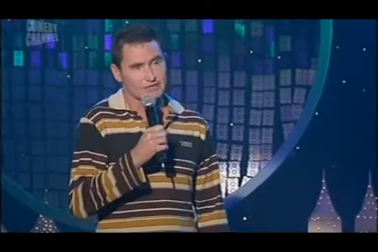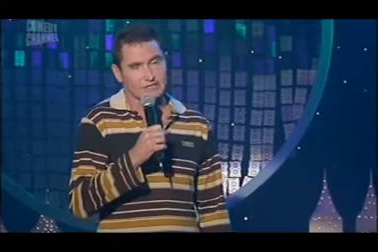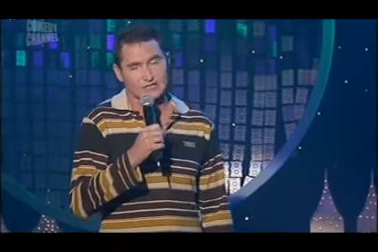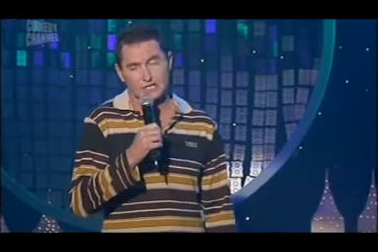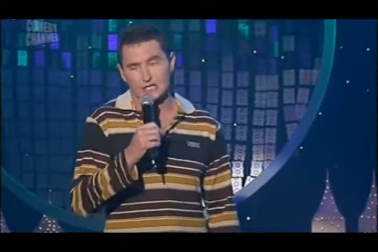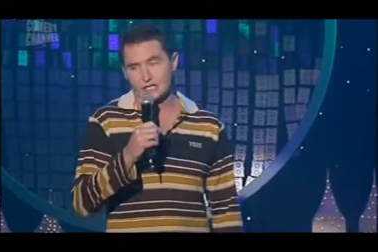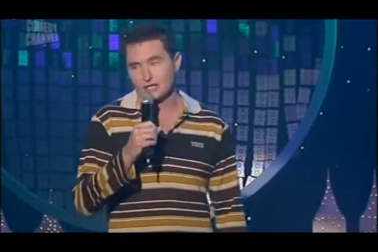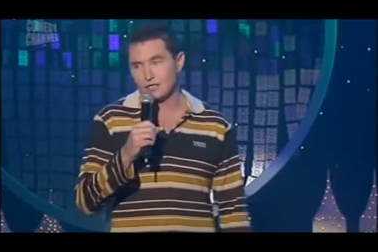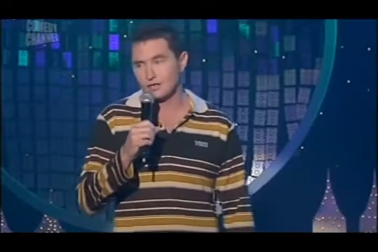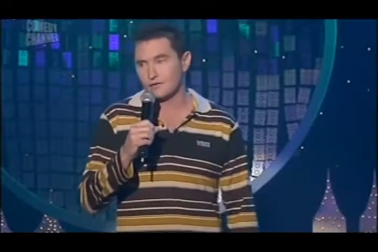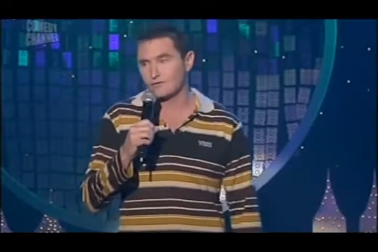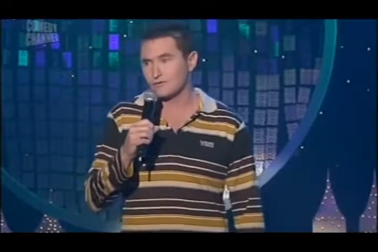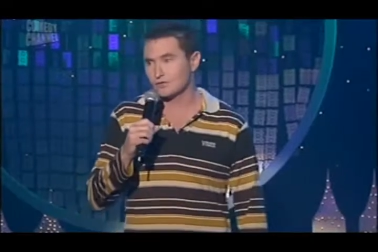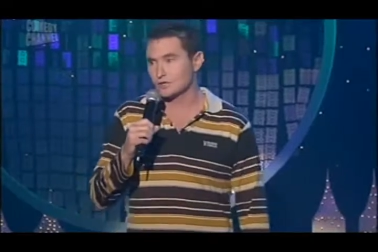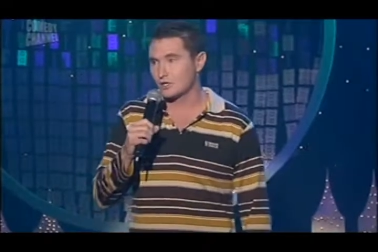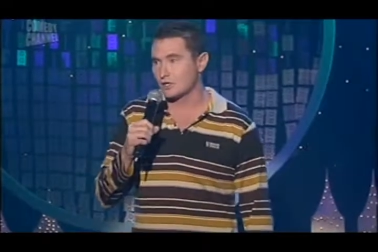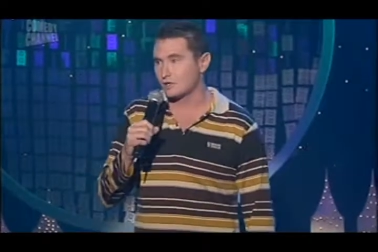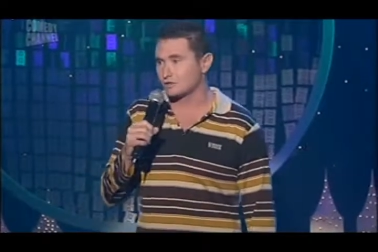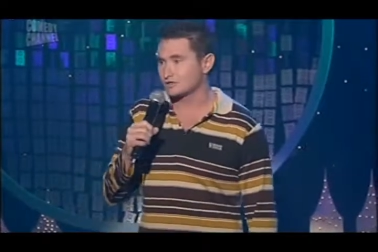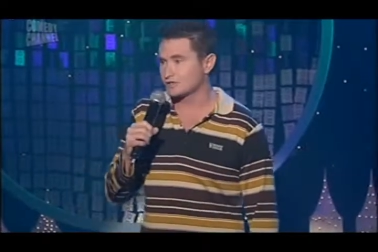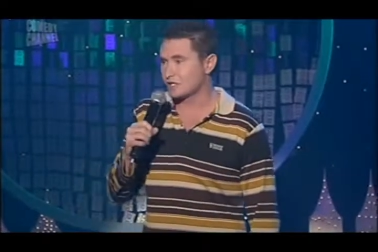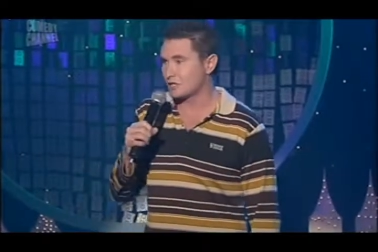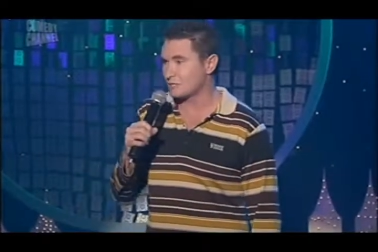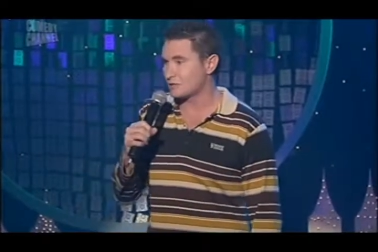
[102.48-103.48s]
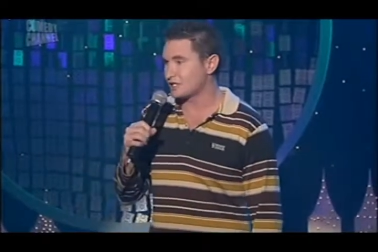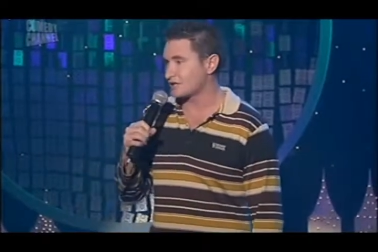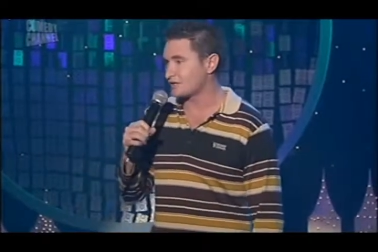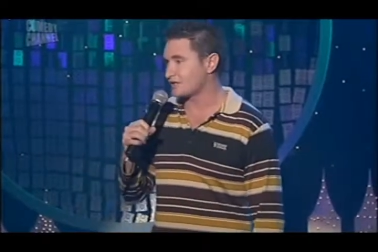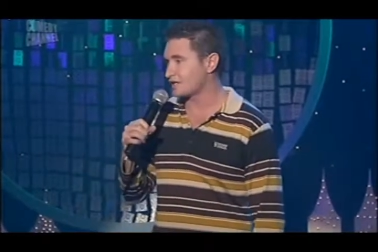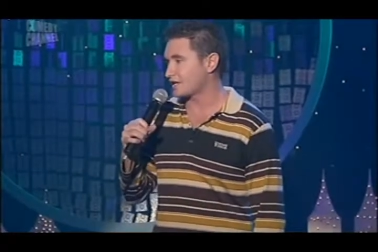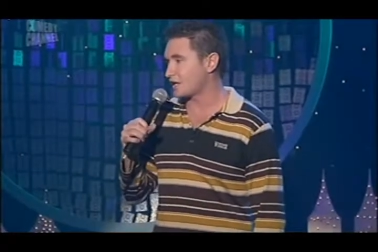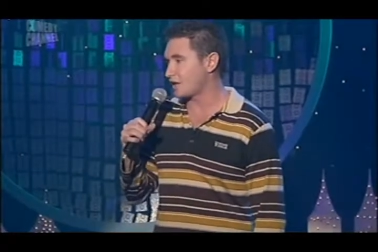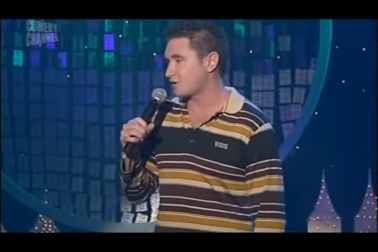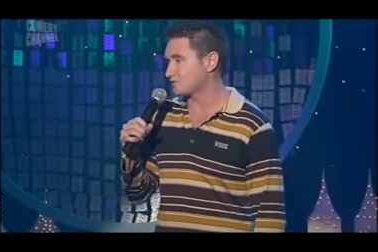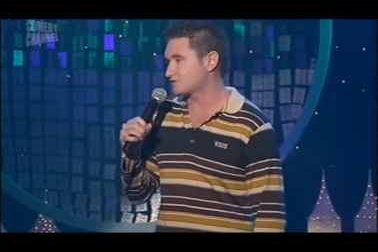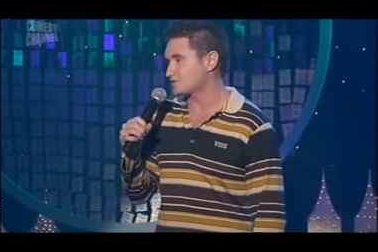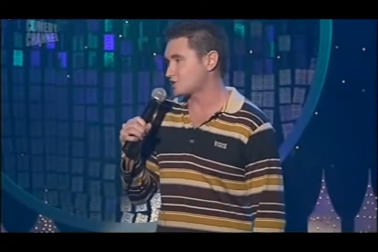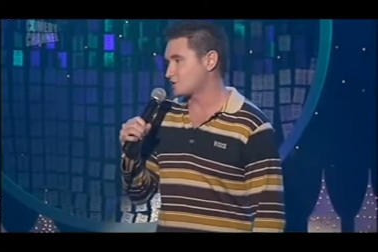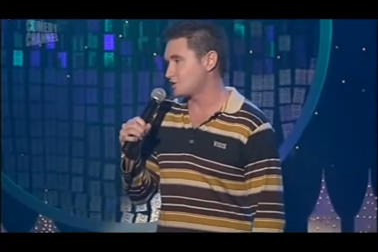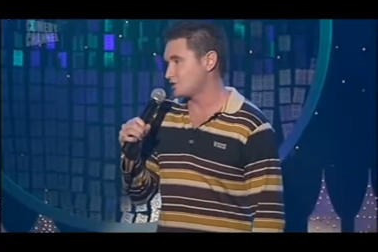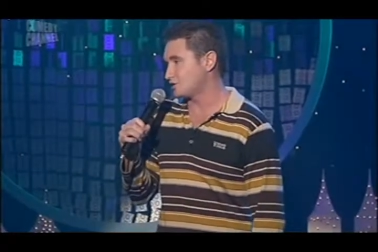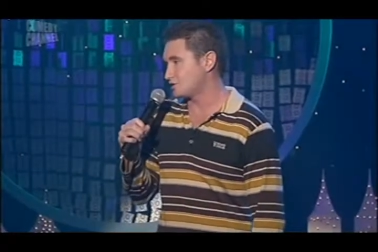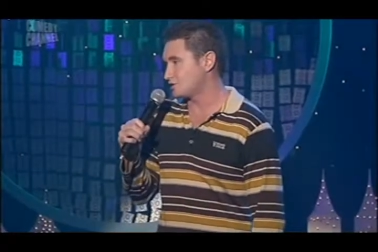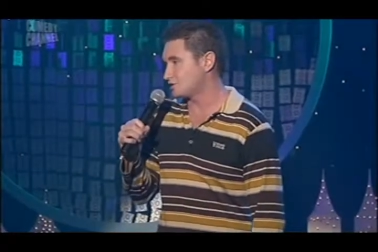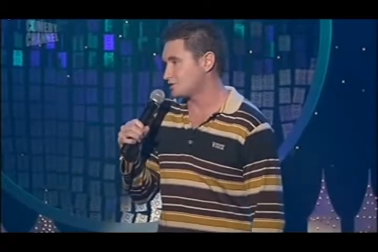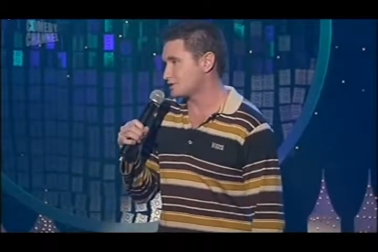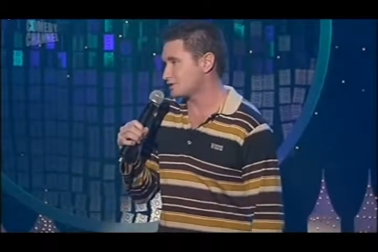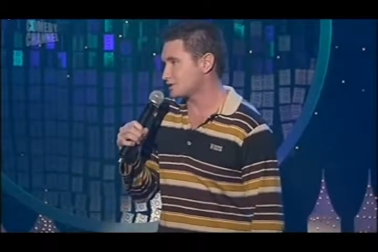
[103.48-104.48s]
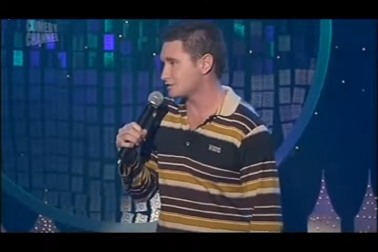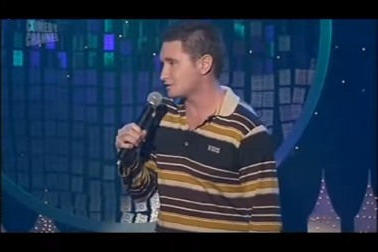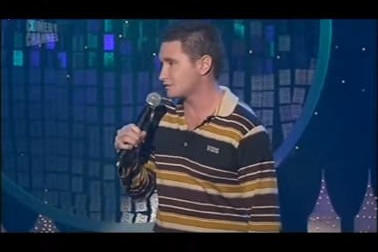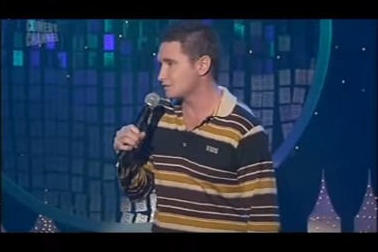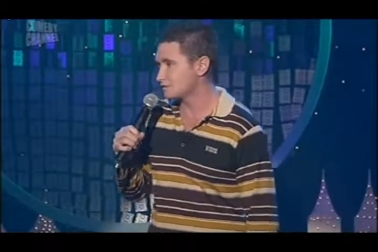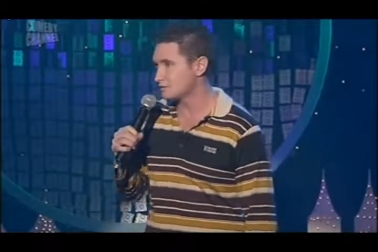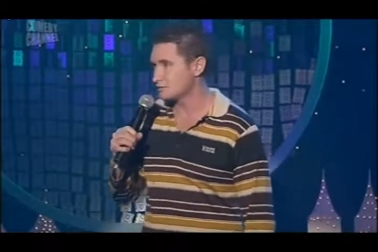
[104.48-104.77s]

did. for a long time, I didn't think I was cute.